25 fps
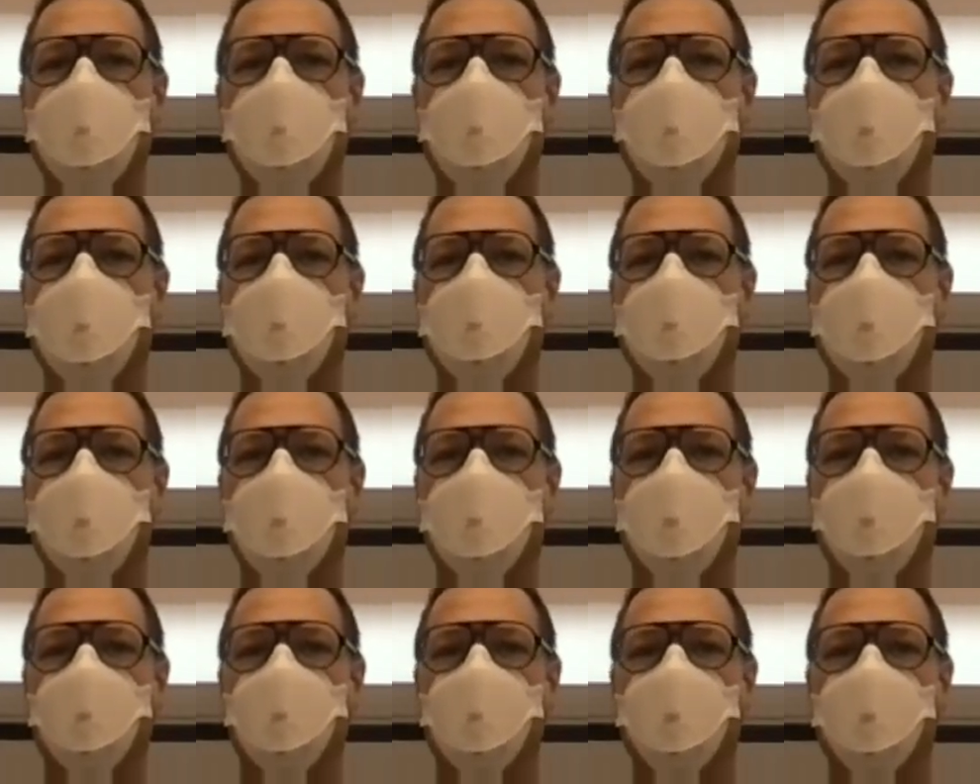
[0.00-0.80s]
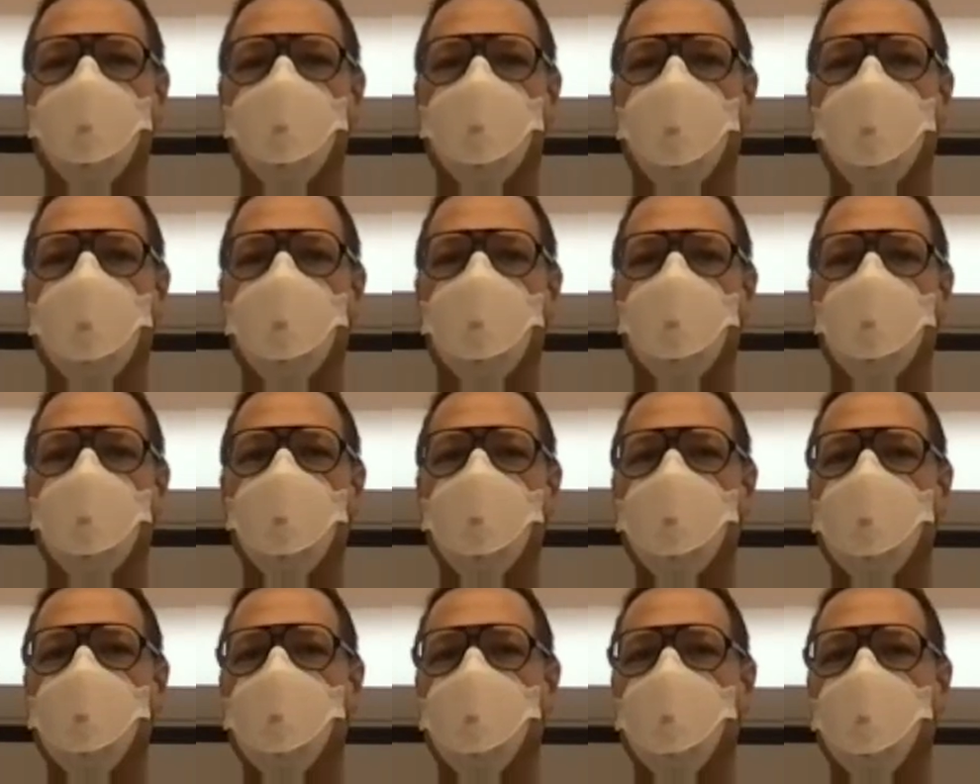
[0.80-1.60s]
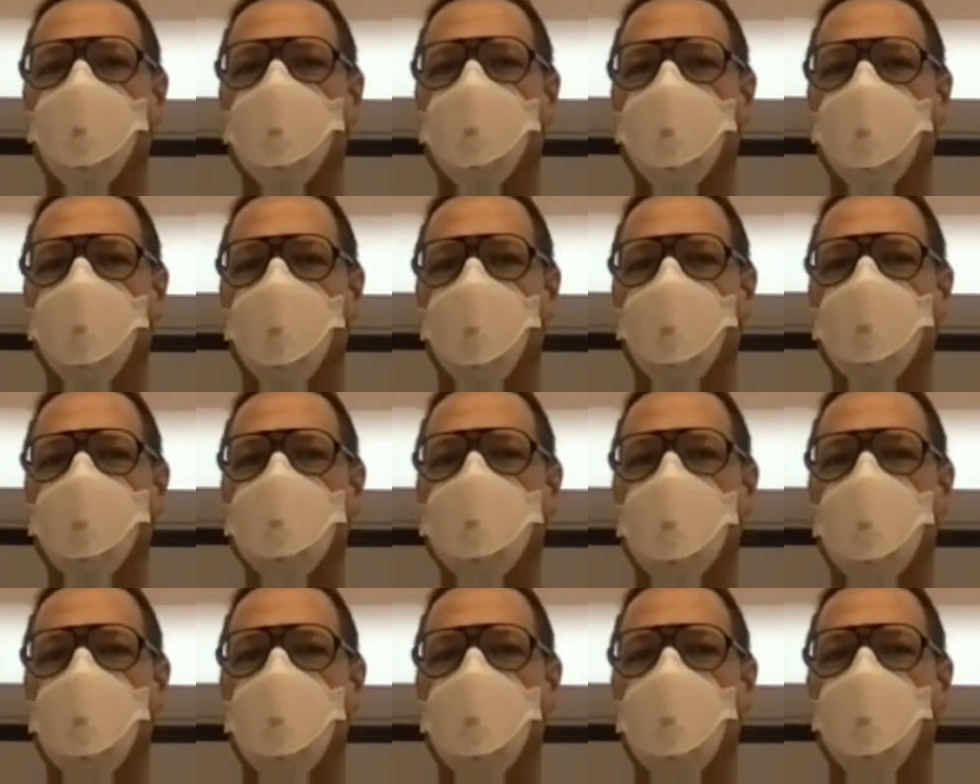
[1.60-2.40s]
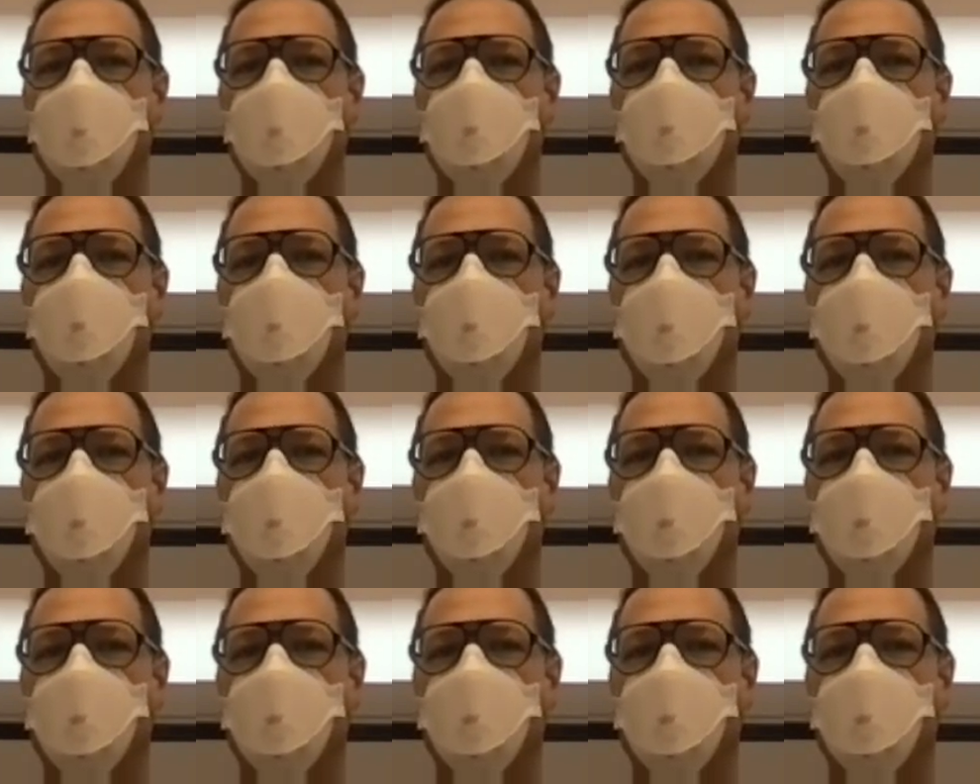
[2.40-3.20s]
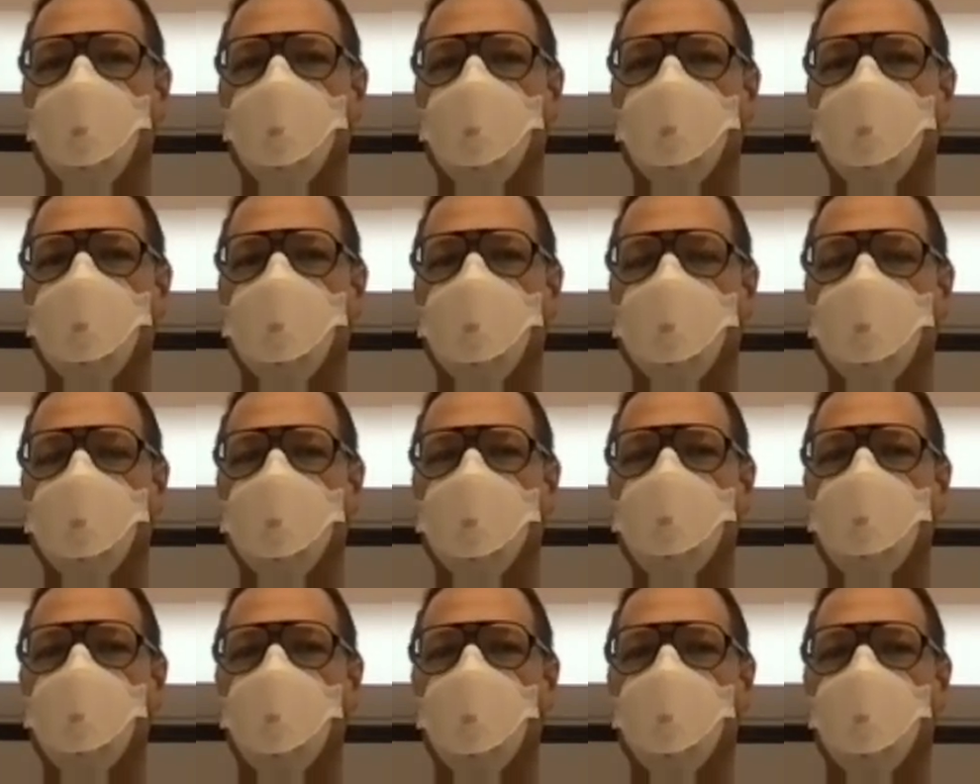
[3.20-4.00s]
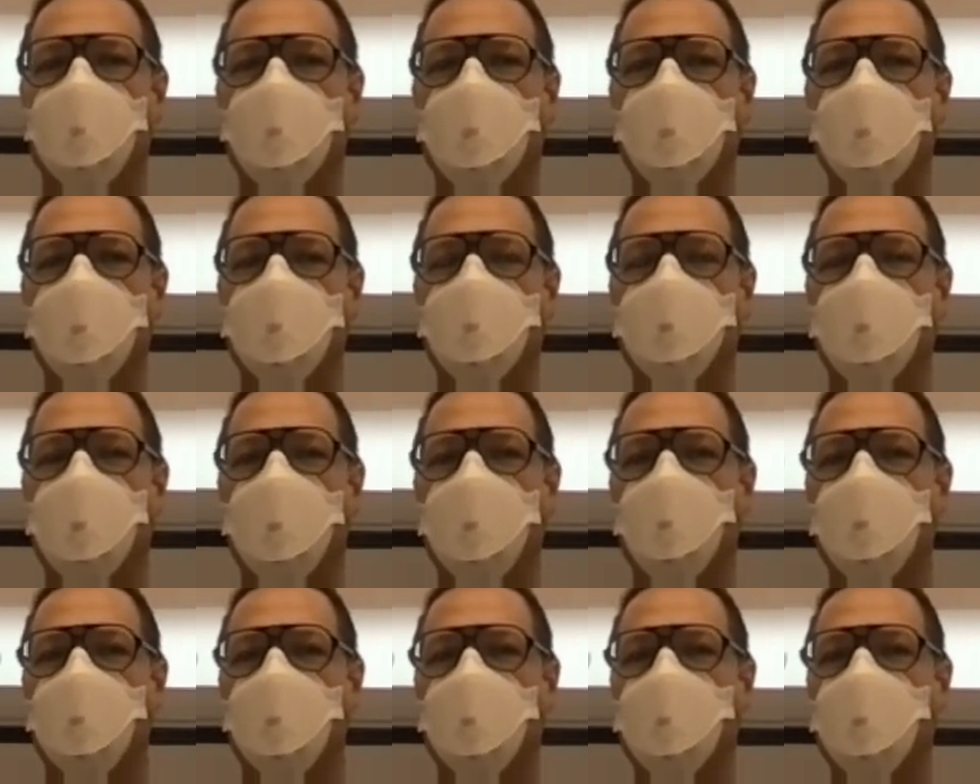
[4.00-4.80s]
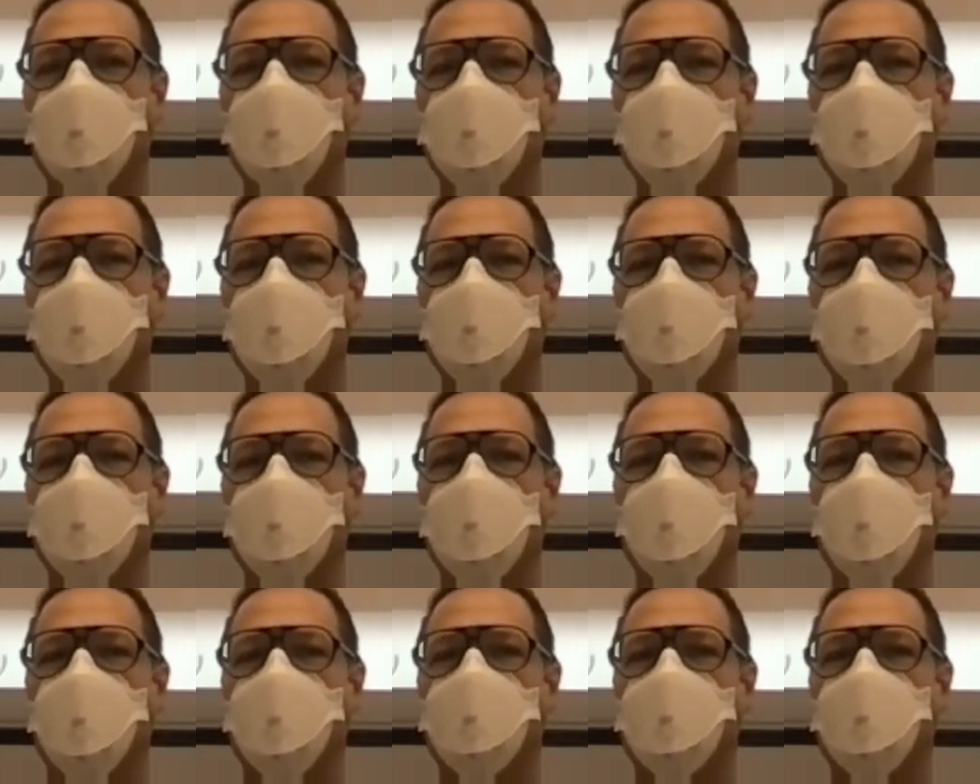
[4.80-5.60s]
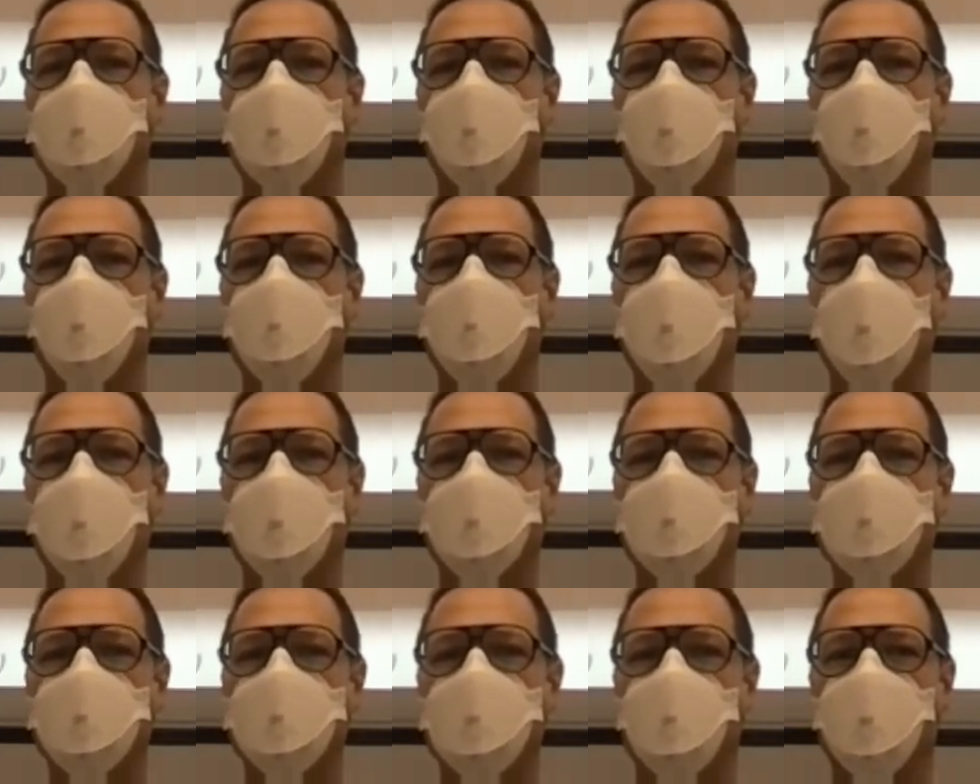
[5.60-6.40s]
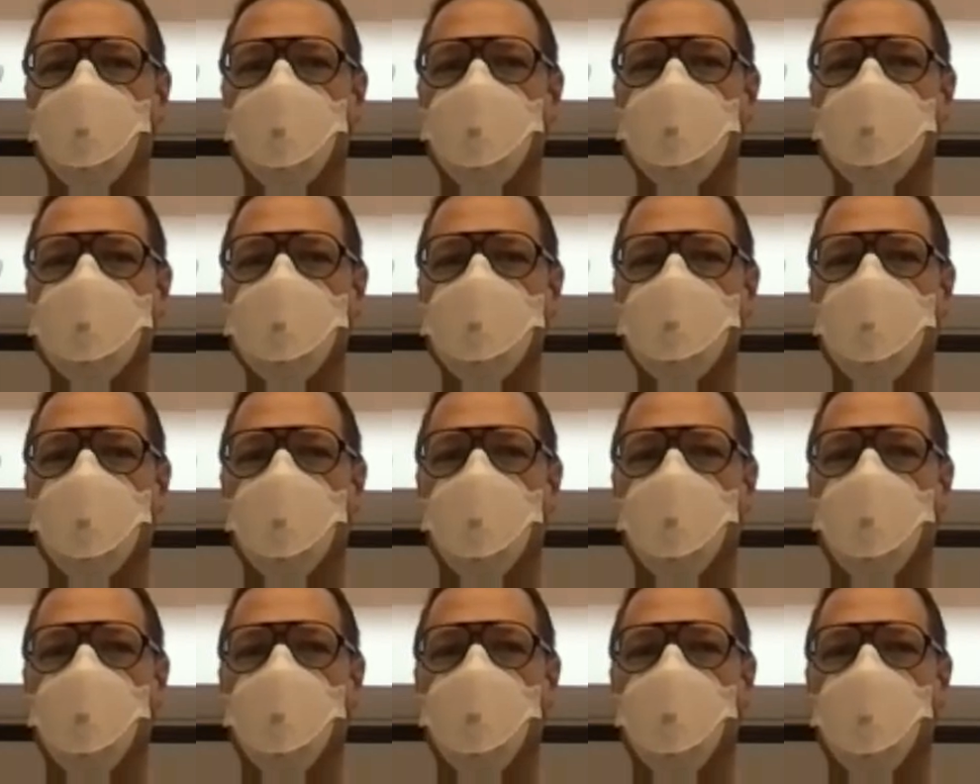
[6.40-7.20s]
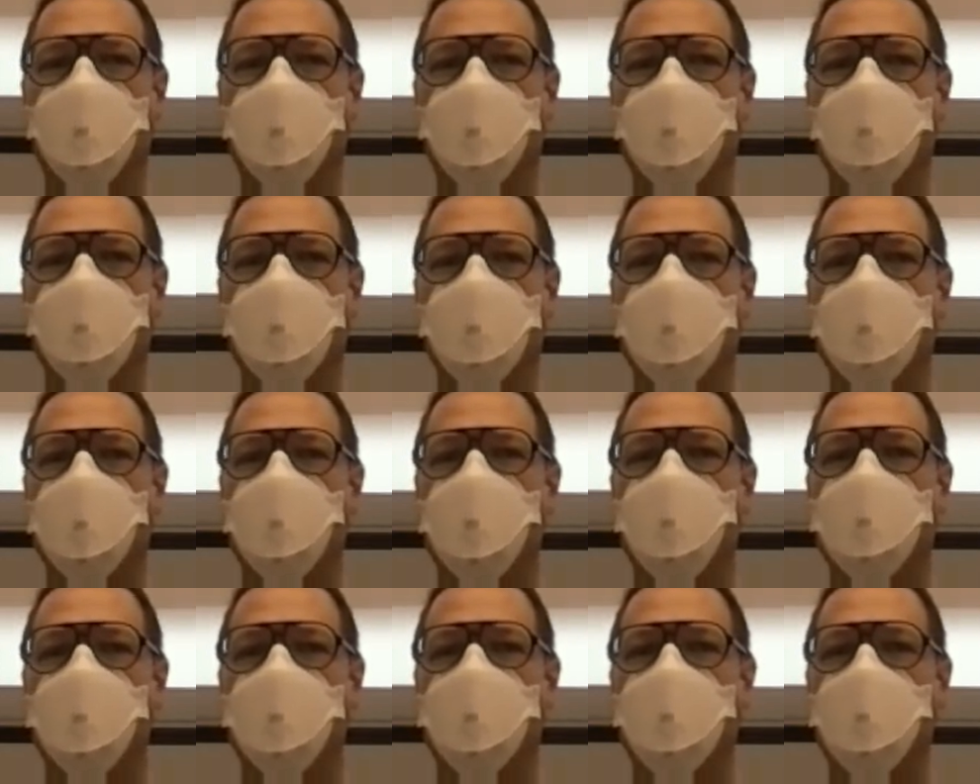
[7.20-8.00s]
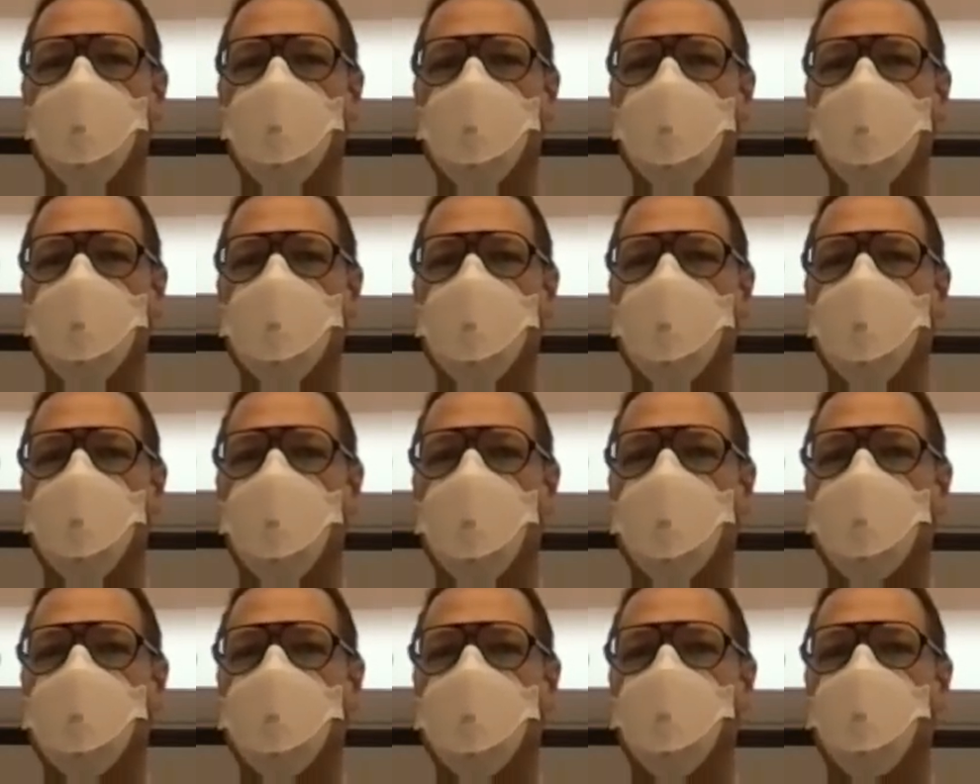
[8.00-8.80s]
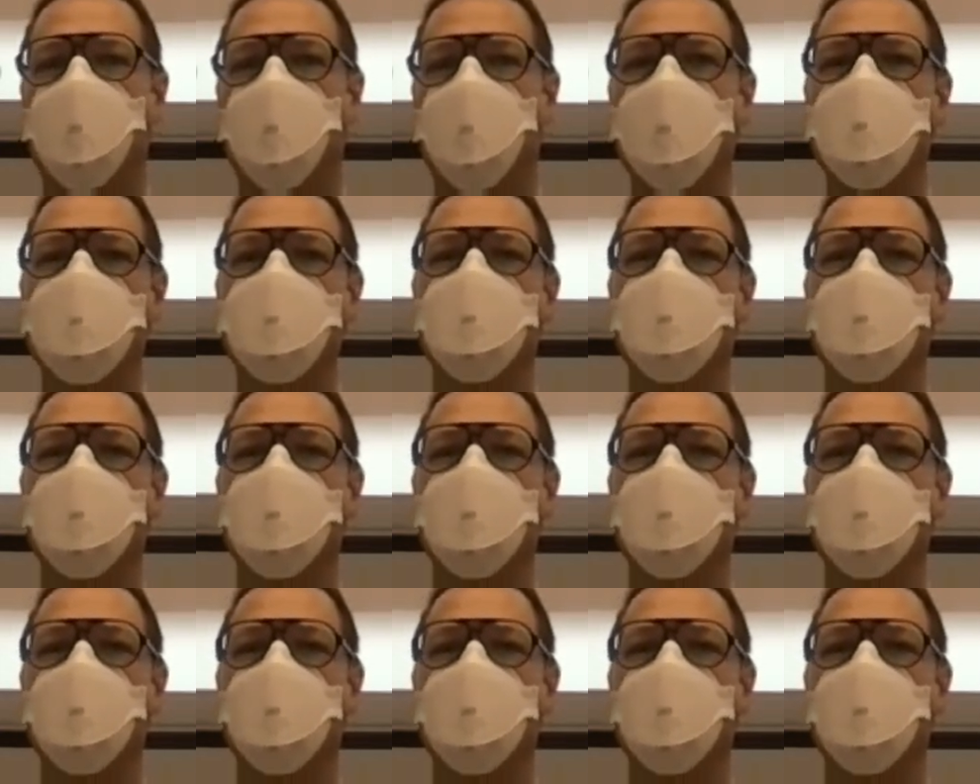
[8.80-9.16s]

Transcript: And I have a thiol, this R group with a deprotonated thiol, and that reacts with this double bond here, and that breaks the